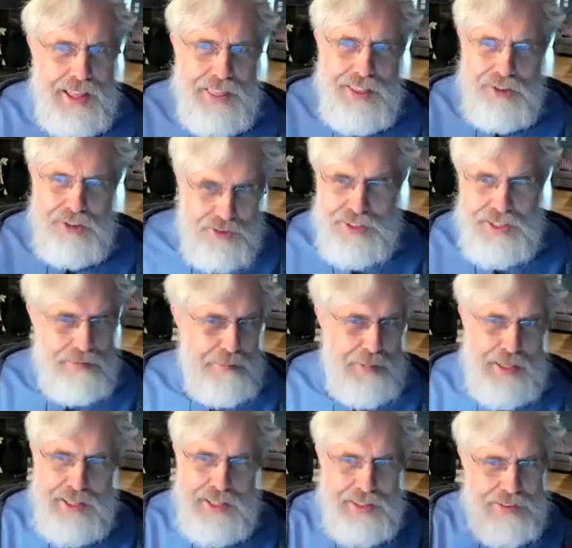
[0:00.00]
They're using
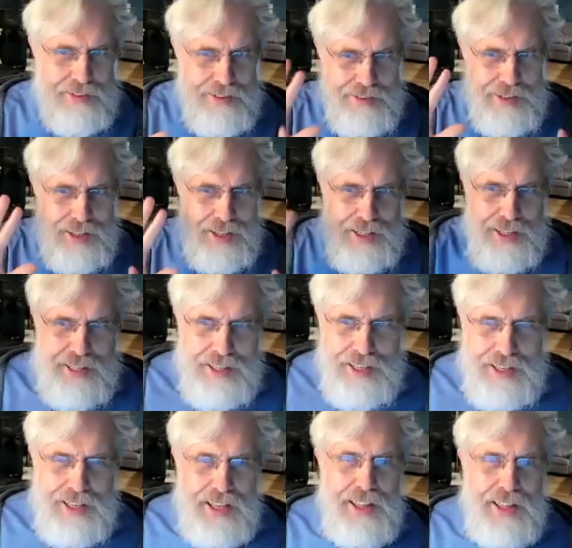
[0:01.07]
it, but it's just like
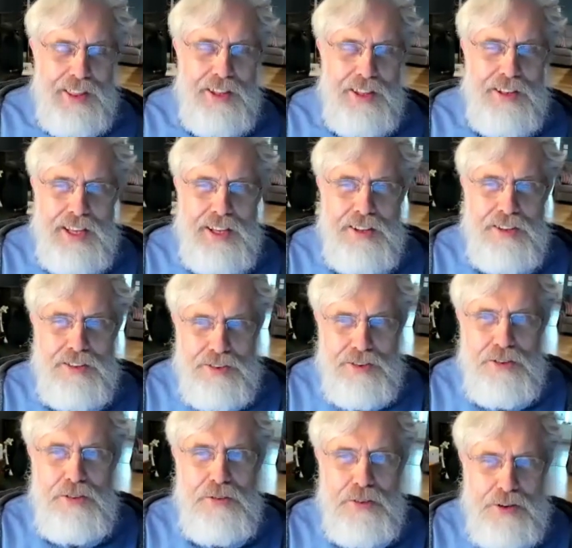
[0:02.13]
they take it
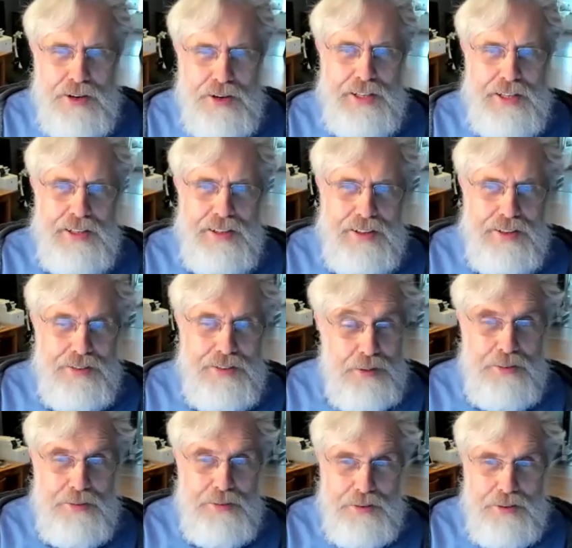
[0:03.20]
so for granted. It's
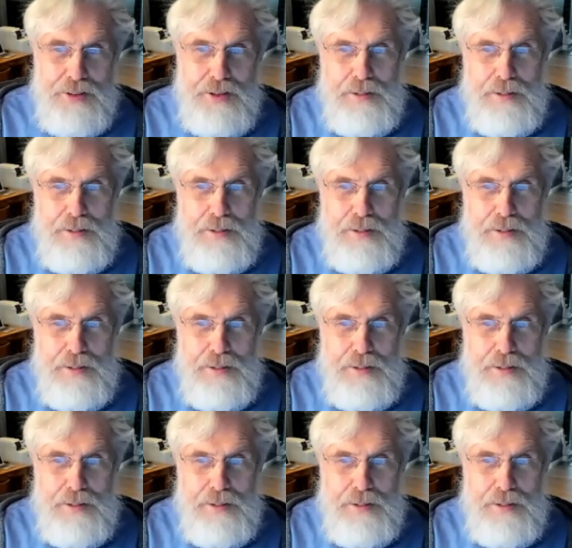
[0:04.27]
wonderful.